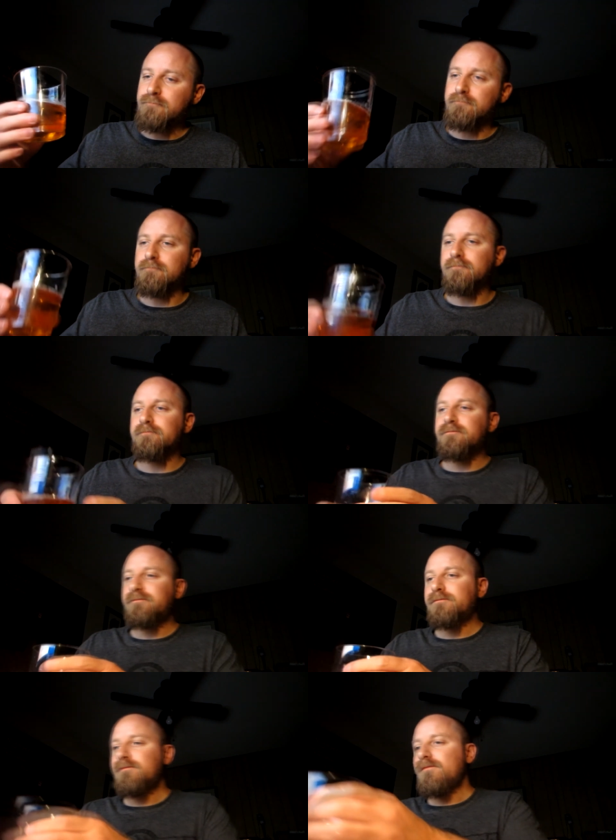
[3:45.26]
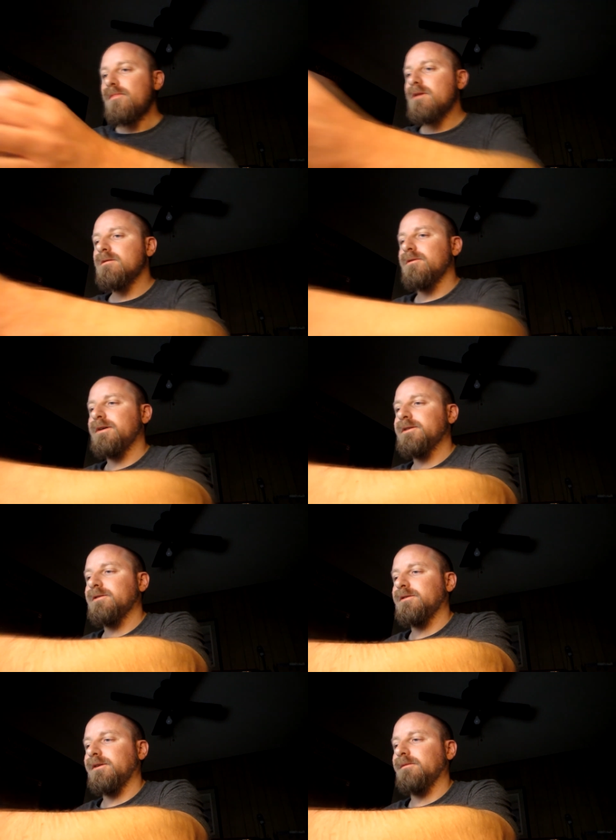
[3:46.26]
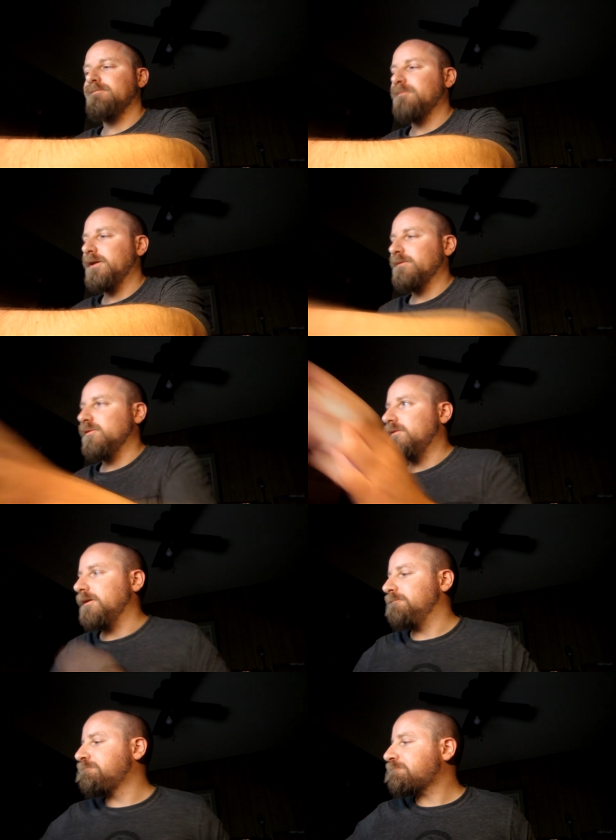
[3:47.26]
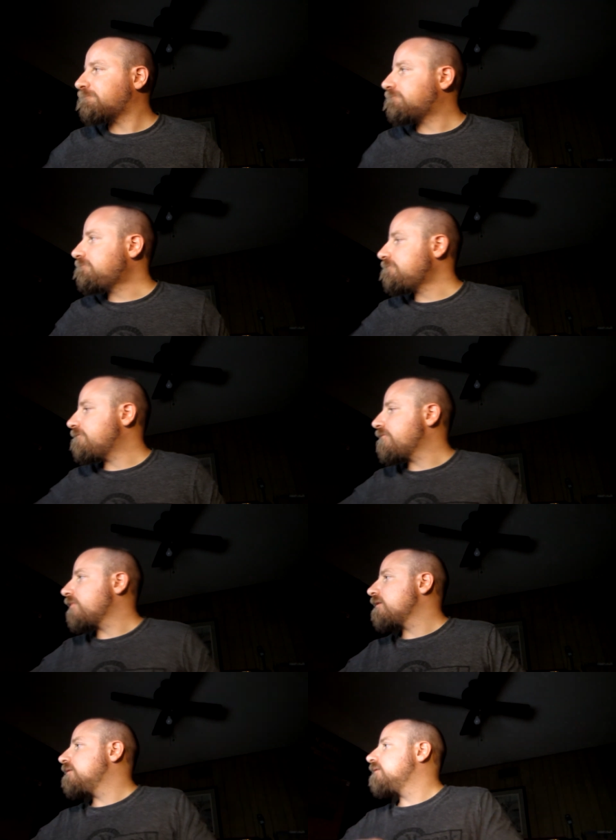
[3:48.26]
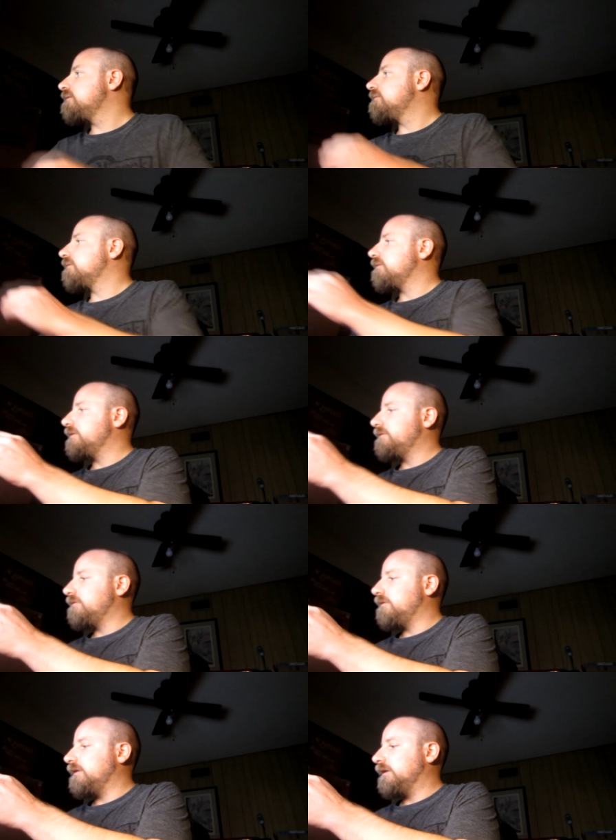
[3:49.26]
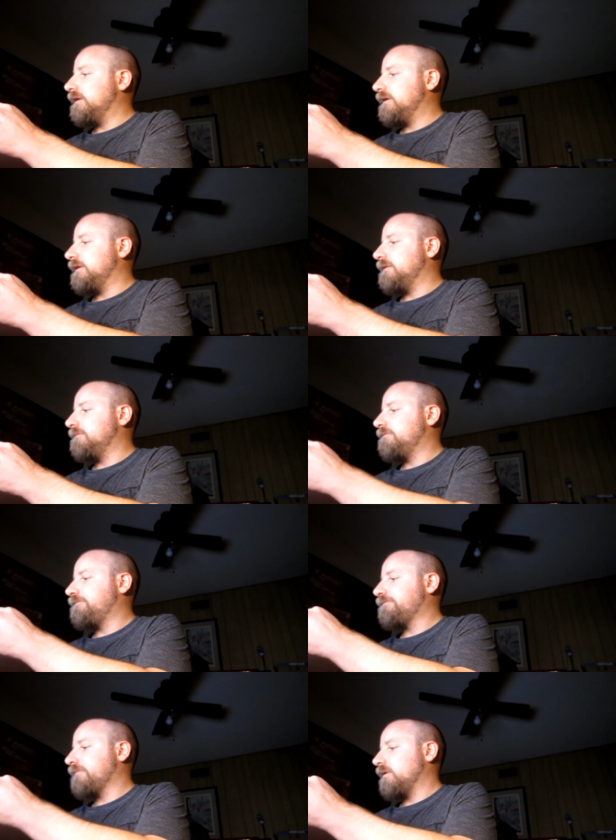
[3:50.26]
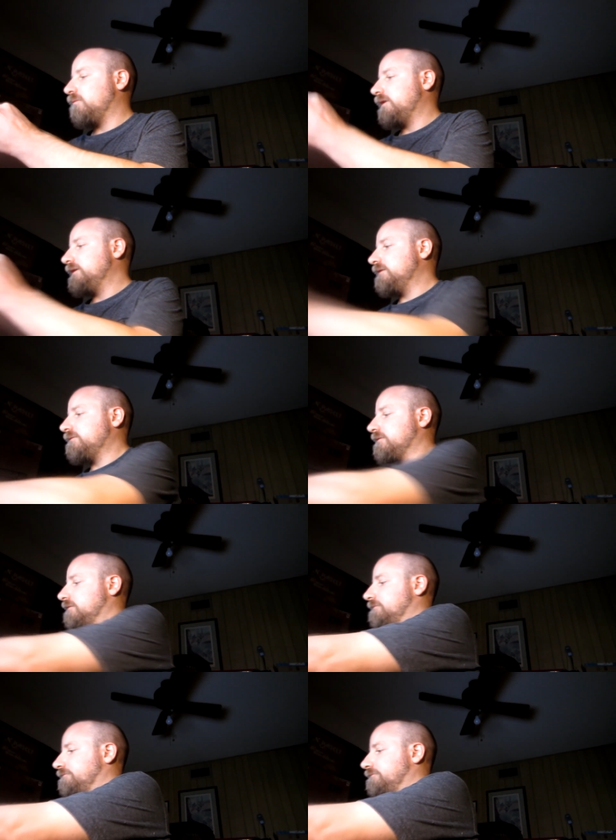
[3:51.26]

Hmm. So that's interesting. Let's move on. Go on to the Y uh, yeast.